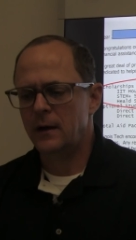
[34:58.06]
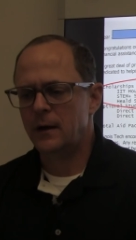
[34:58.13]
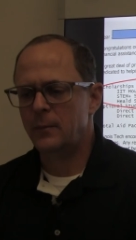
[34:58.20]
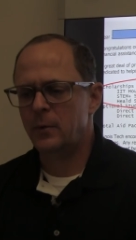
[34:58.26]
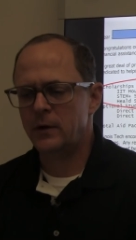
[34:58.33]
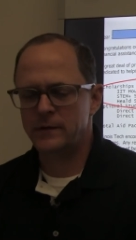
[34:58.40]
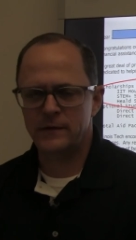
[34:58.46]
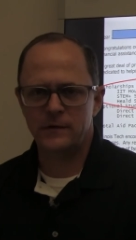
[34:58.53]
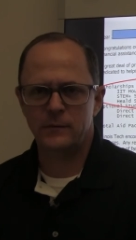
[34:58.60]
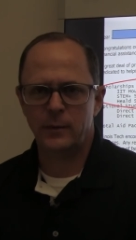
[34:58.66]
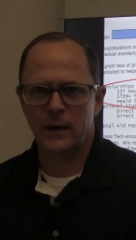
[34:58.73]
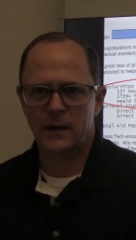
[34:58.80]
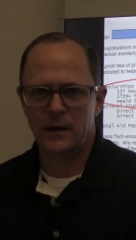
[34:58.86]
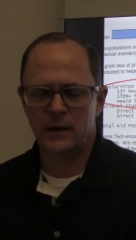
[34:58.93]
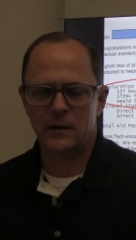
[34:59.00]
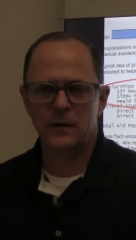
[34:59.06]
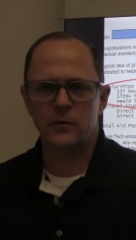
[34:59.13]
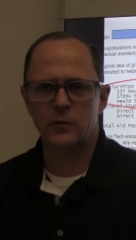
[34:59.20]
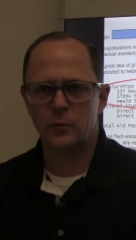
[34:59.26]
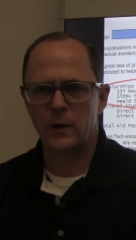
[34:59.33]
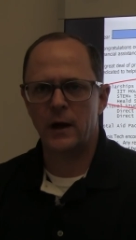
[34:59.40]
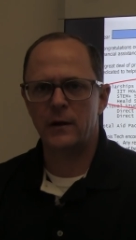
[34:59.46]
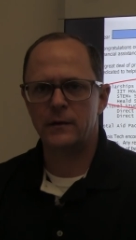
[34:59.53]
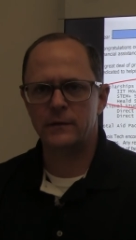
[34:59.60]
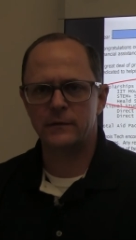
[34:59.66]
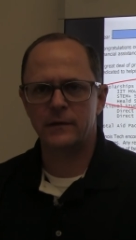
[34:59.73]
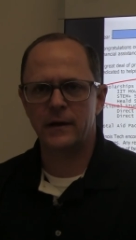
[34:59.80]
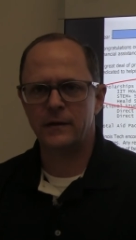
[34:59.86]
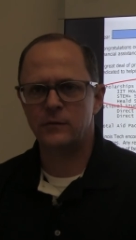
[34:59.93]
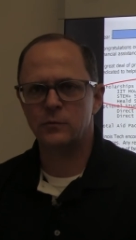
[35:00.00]
participate in throughout his
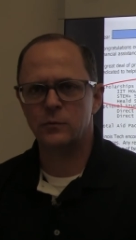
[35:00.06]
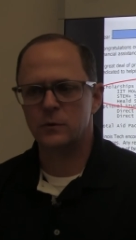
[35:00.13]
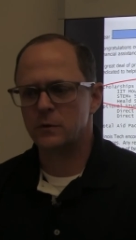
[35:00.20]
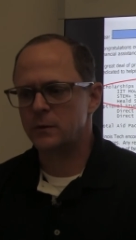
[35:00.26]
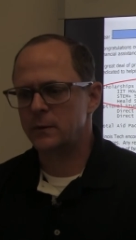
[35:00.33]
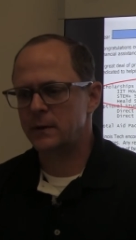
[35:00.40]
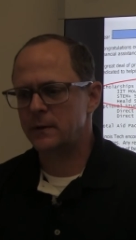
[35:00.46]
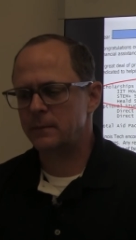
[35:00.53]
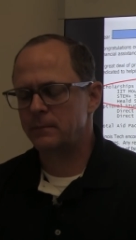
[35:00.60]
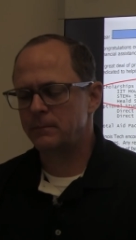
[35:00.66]
high school career.